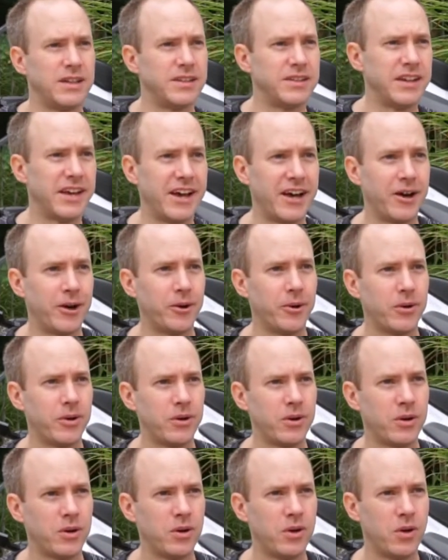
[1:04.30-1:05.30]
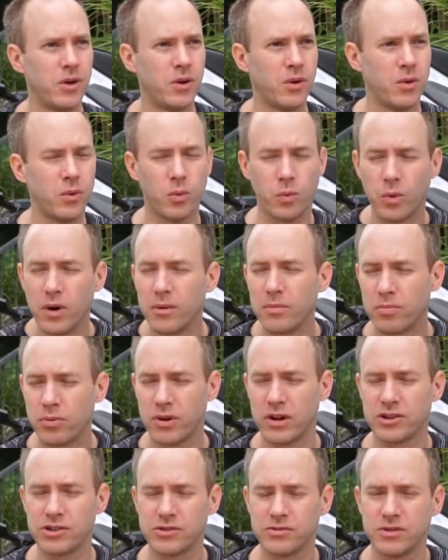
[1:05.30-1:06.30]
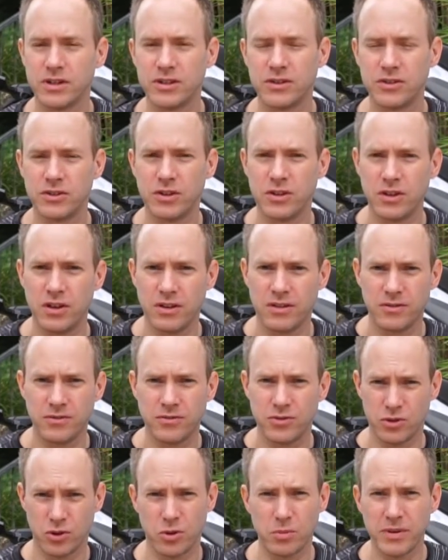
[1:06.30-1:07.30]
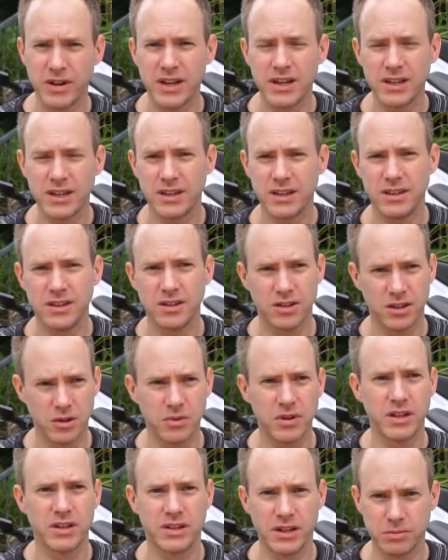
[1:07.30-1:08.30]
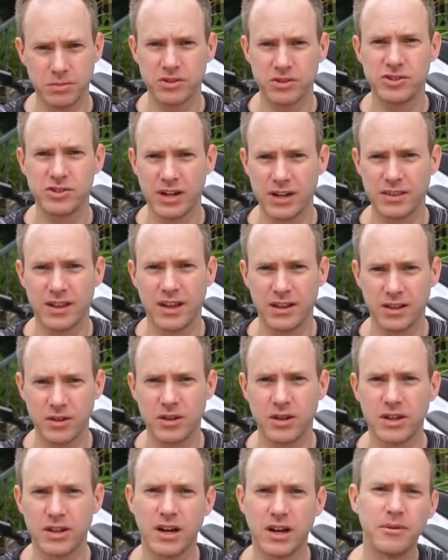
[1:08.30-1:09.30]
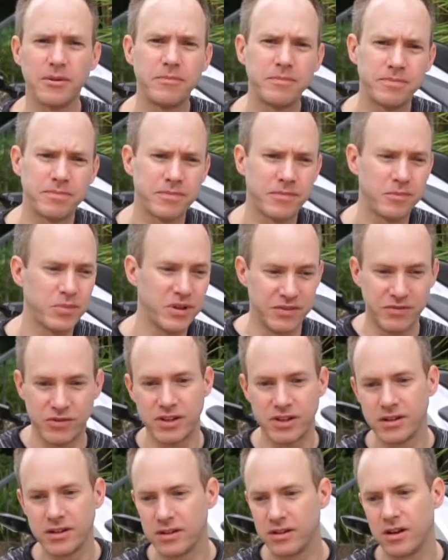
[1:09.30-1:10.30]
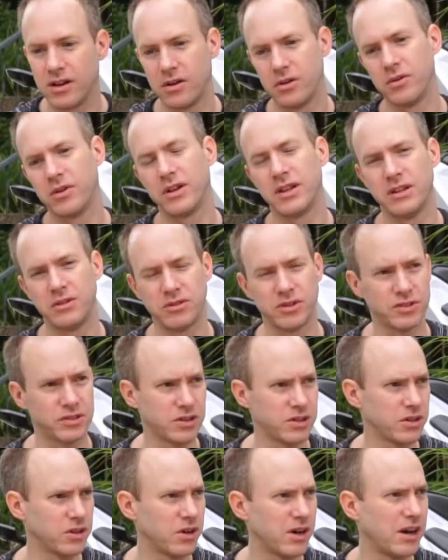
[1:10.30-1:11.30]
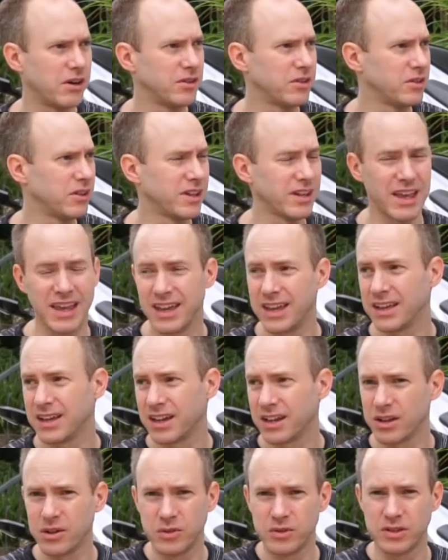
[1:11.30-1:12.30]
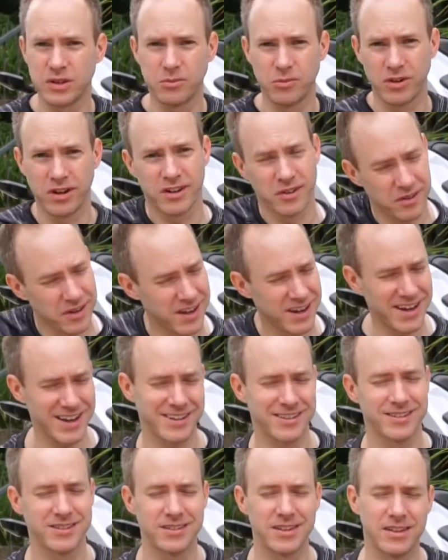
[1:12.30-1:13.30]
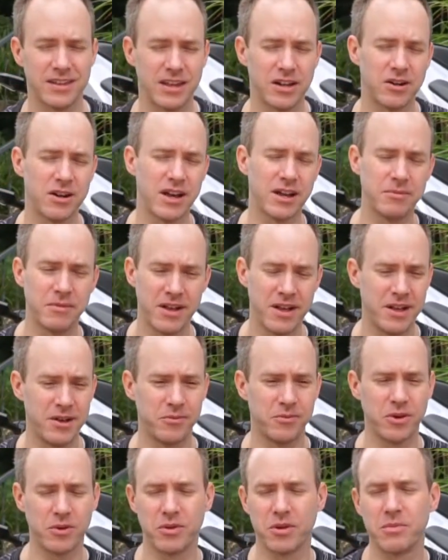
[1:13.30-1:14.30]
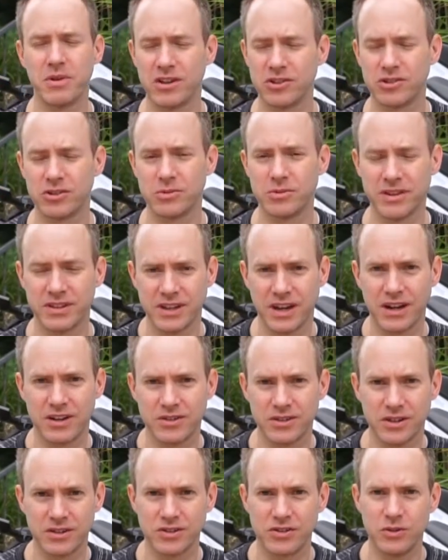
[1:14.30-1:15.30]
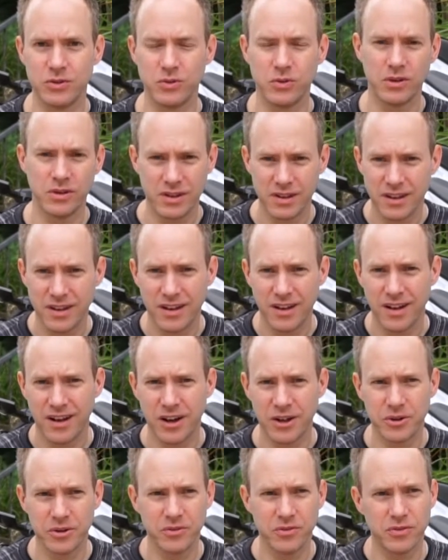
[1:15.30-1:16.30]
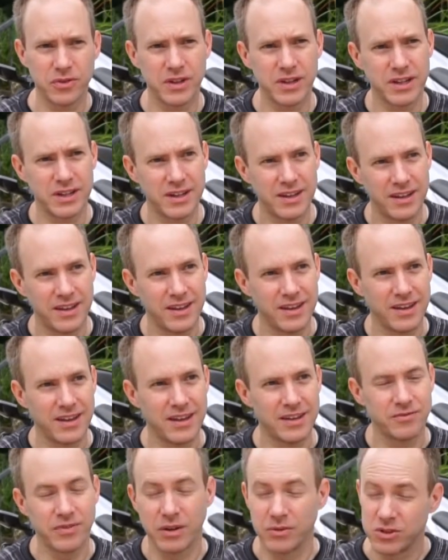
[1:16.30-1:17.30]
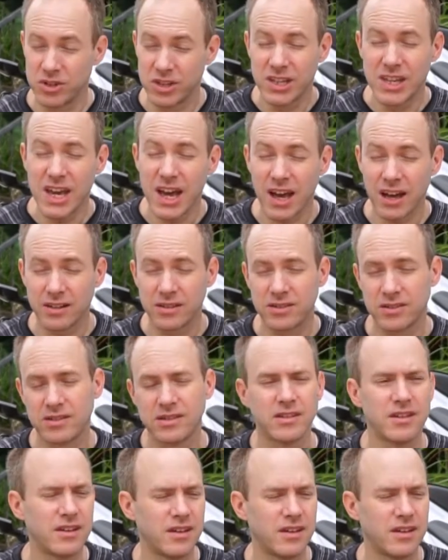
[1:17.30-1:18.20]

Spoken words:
Now, what pressure runs for your bike, you're going to want to double check that, look it up. But if you didn't know, and you're just going to go out and you're like, hey, I got to go somewhere, I don't got access to the internet, but I want to make sure my tires aren't too underinflated, if I was to guess,